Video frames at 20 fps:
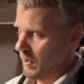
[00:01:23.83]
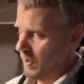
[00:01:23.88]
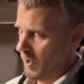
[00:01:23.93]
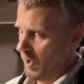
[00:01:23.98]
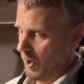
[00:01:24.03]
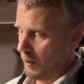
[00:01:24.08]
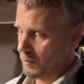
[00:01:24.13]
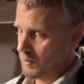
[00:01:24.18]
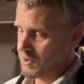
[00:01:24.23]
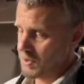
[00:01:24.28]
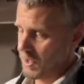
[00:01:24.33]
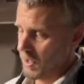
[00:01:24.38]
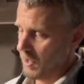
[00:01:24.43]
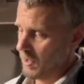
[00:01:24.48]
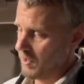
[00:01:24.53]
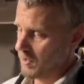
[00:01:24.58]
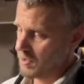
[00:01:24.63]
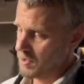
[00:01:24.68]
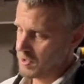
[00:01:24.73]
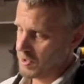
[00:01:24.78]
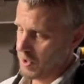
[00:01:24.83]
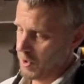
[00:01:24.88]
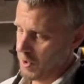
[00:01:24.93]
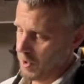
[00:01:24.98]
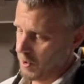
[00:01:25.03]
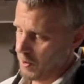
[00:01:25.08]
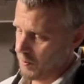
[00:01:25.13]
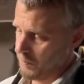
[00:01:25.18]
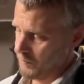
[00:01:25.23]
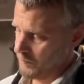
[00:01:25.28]
I would say it's
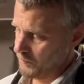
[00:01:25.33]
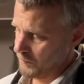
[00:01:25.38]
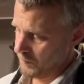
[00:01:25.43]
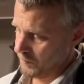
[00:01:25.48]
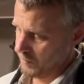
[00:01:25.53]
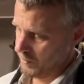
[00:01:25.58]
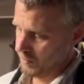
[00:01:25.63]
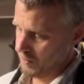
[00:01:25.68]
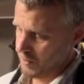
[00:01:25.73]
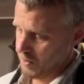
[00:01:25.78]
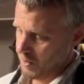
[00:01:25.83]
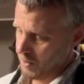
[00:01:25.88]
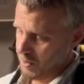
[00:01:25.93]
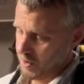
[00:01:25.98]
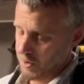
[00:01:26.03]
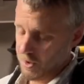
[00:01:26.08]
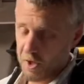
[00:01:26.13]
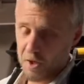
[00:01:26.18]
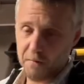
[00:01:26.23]
yeah,